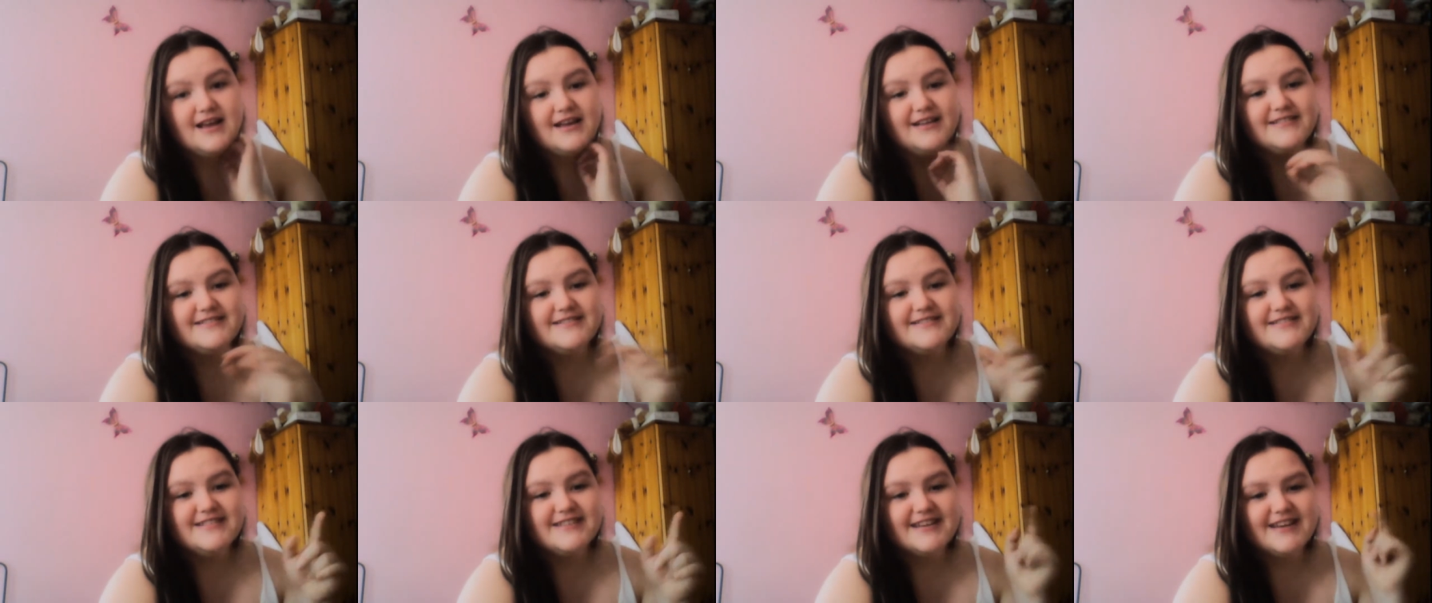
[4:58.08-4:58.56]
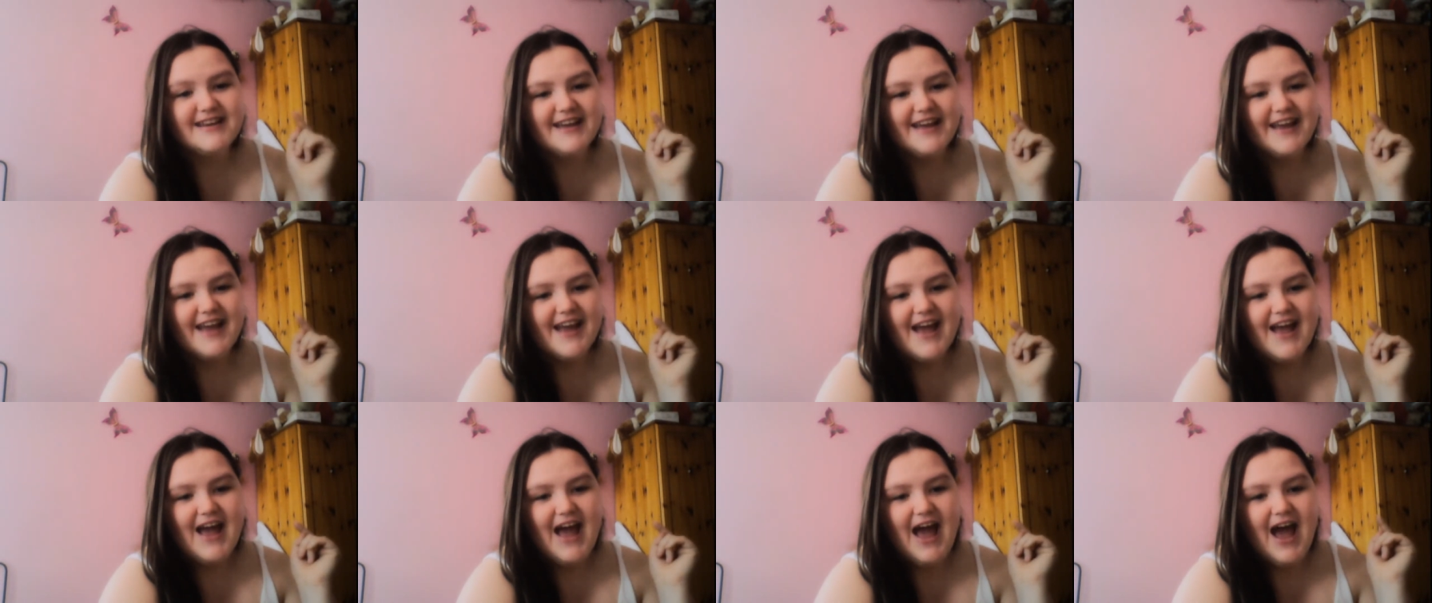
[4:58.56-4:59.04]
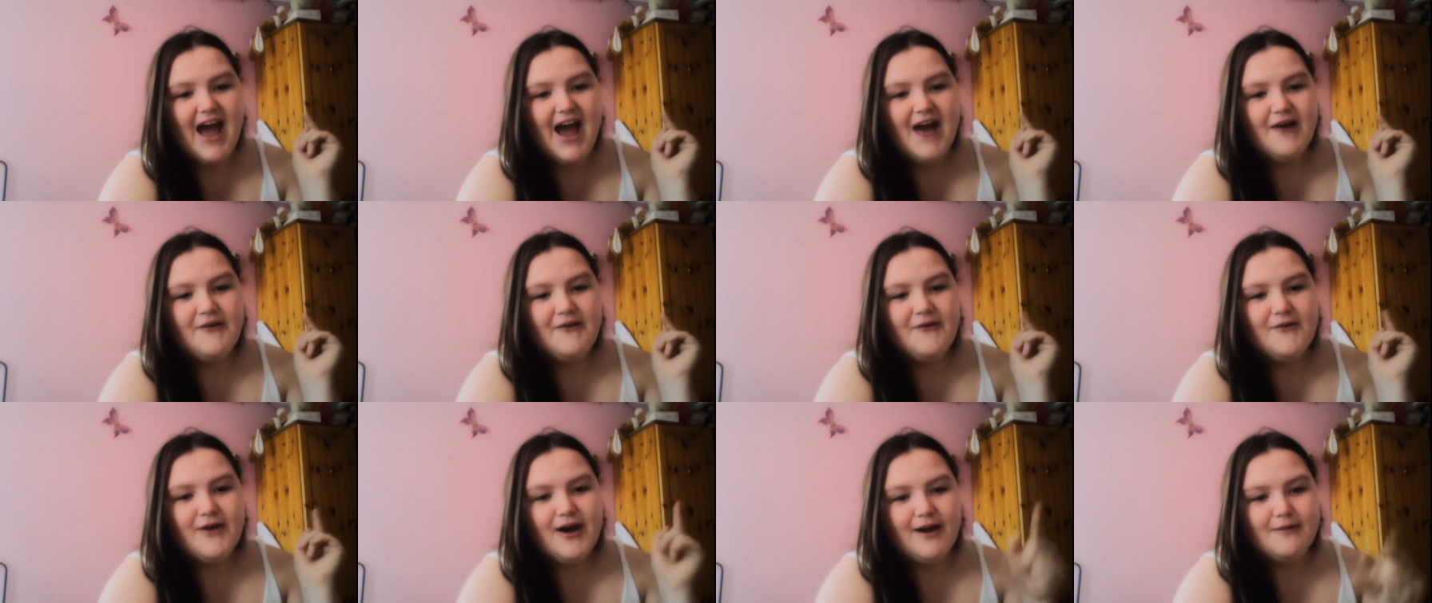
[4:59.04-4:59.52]
And
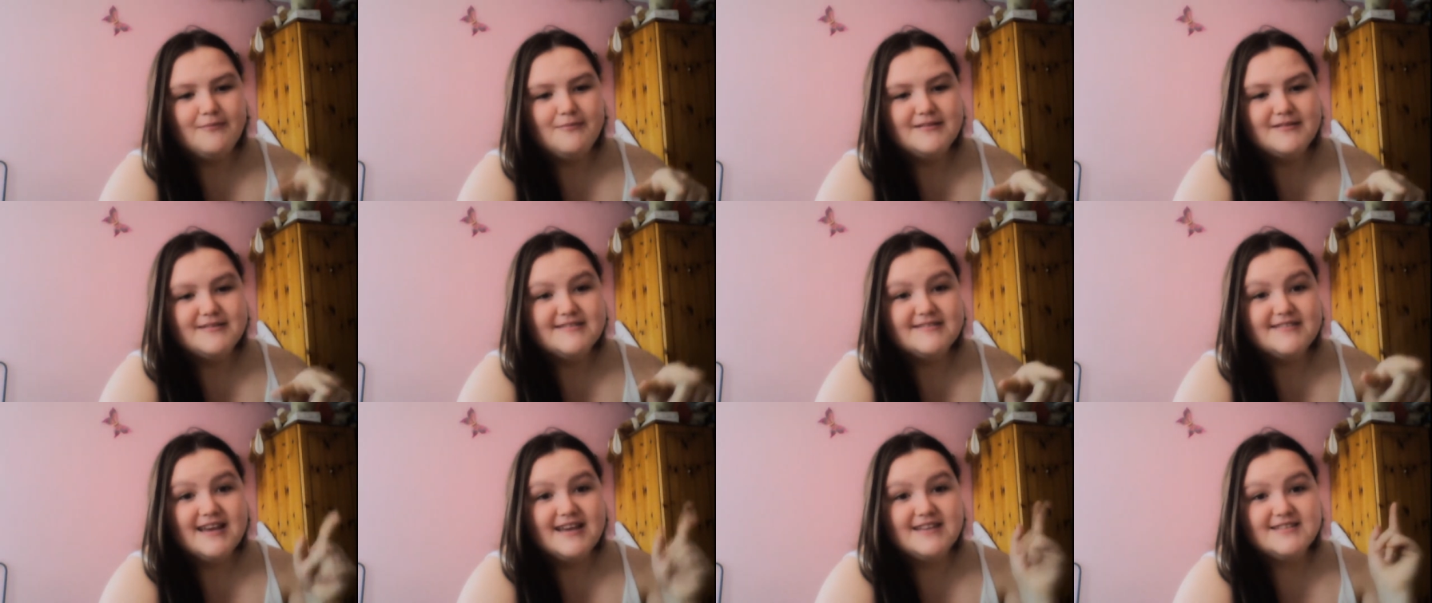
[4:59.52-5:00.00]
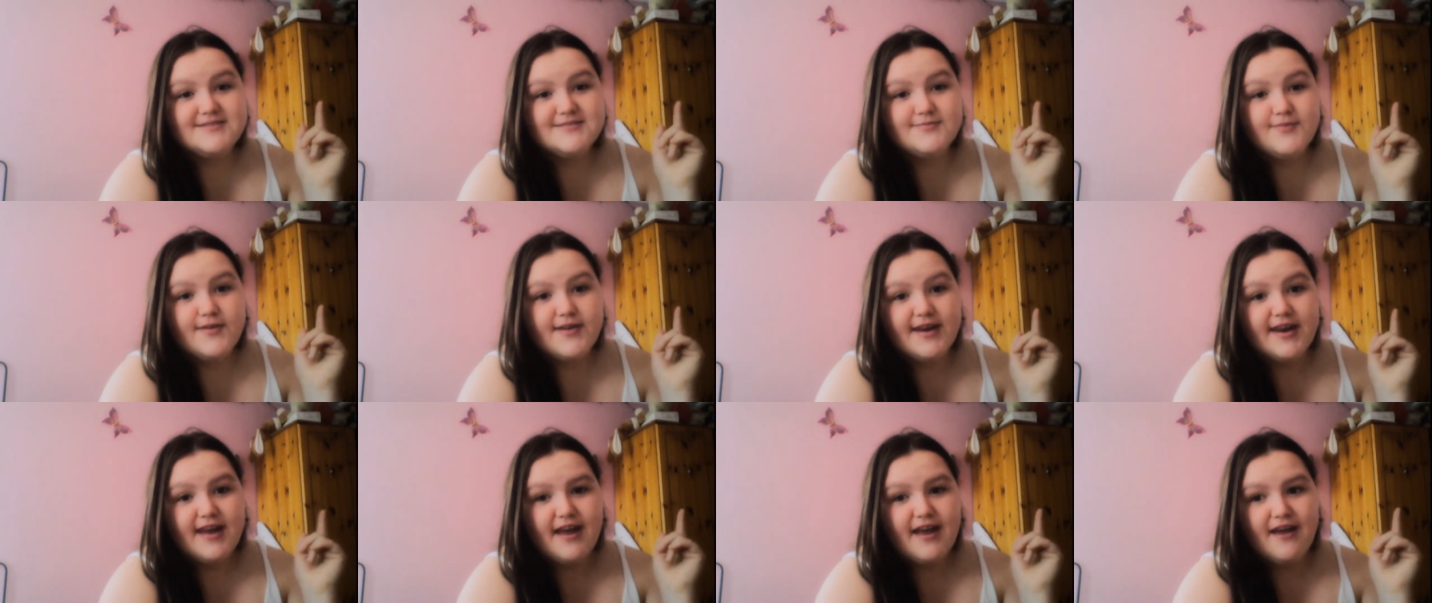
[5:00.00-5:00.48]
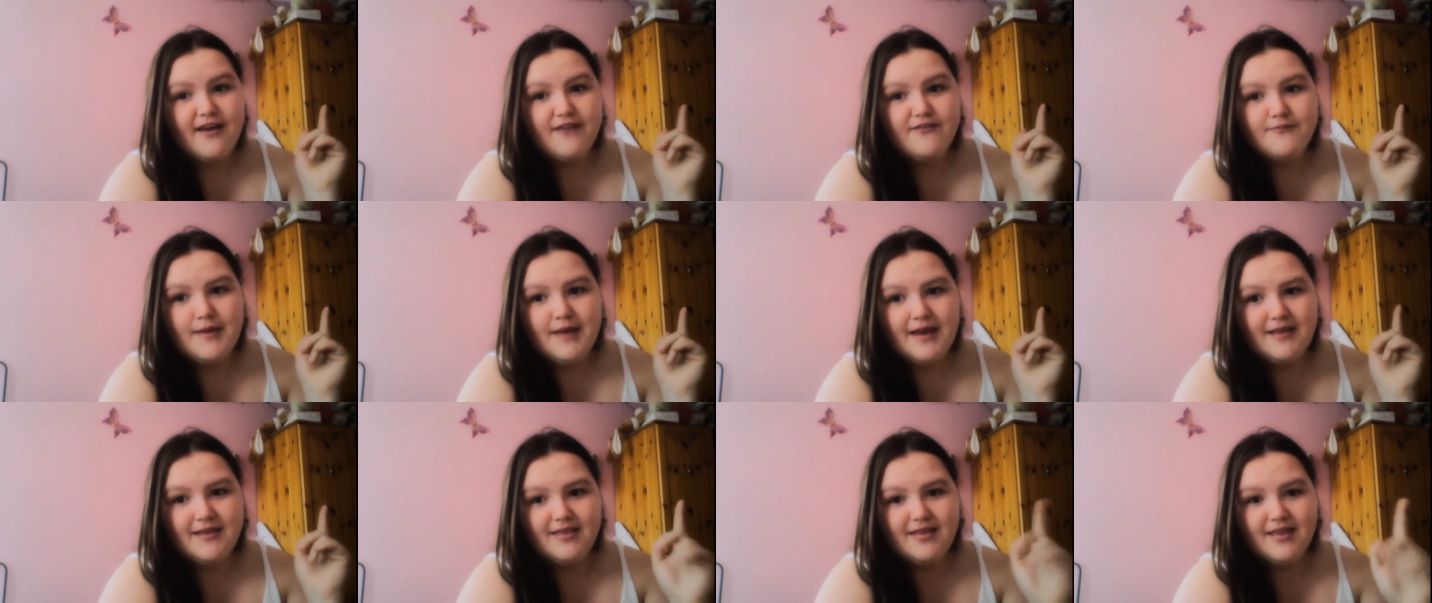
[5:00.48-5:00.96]
what happens is when I
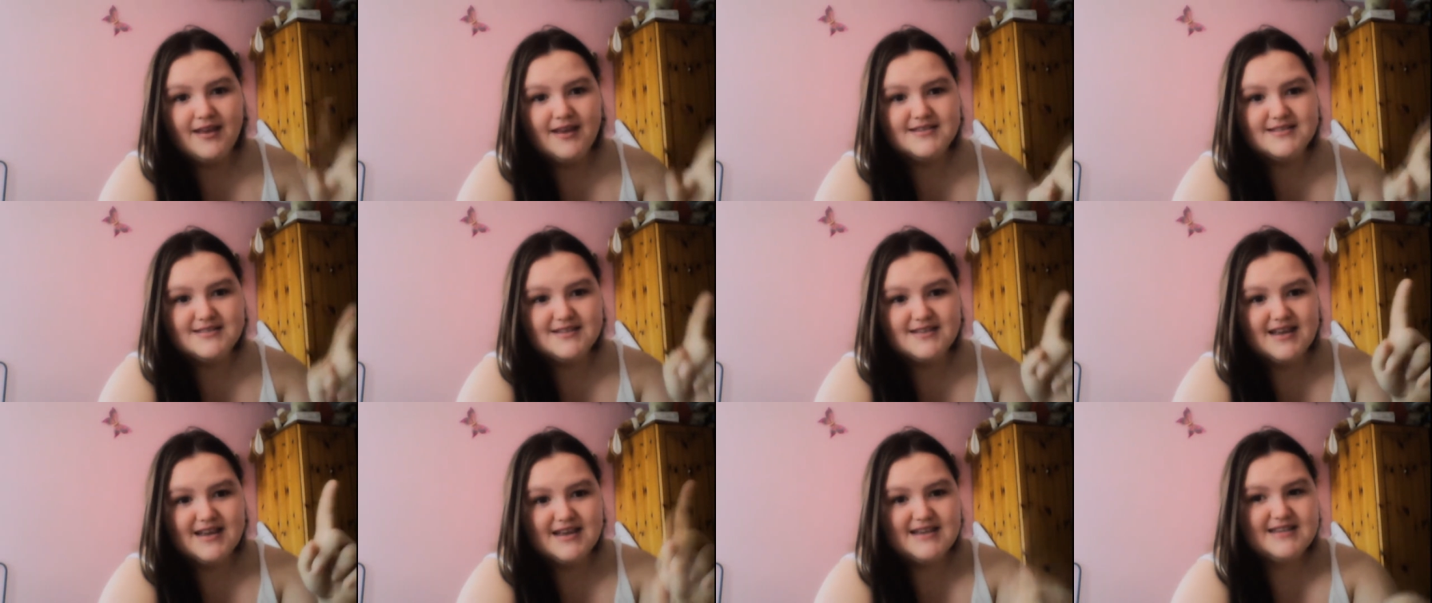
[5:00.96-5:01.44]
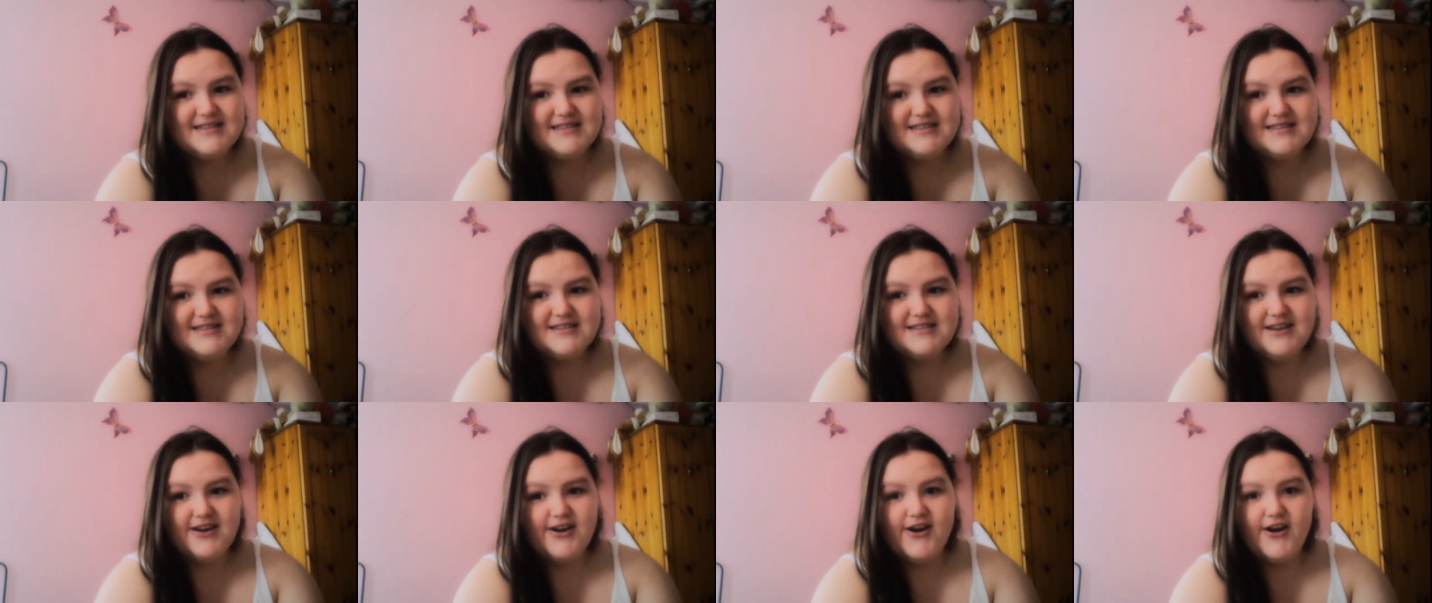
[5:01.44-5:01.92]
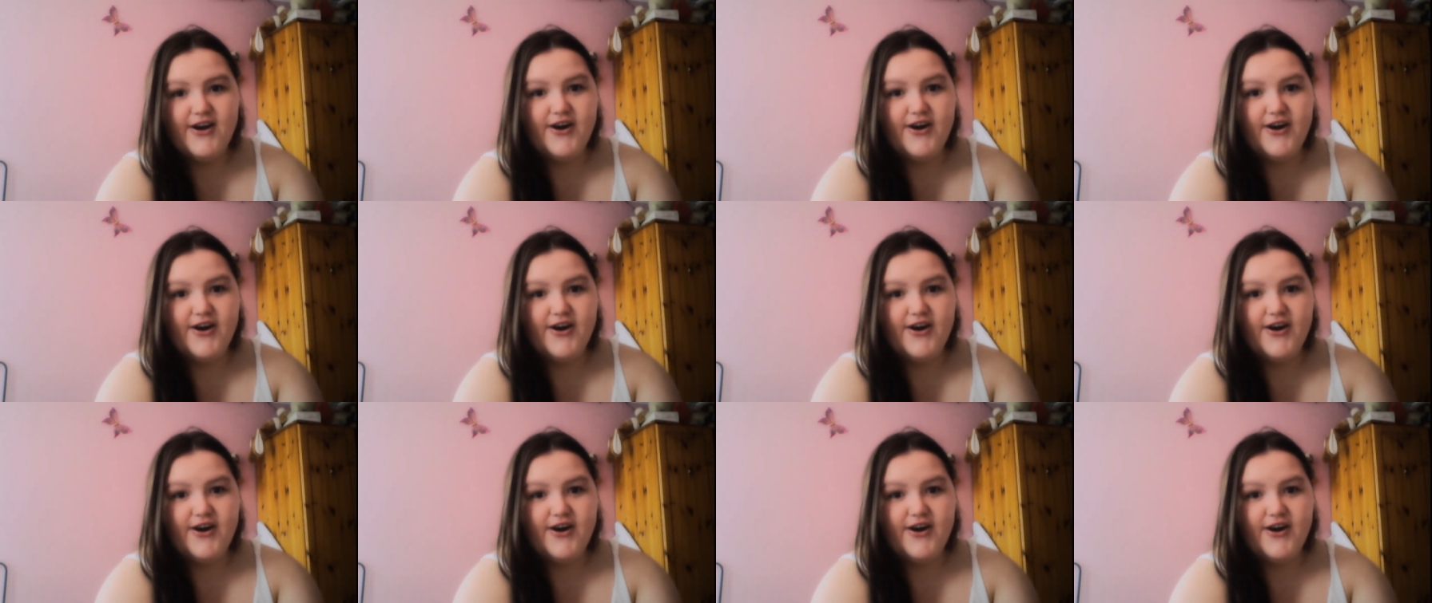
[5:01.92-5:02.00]
made this list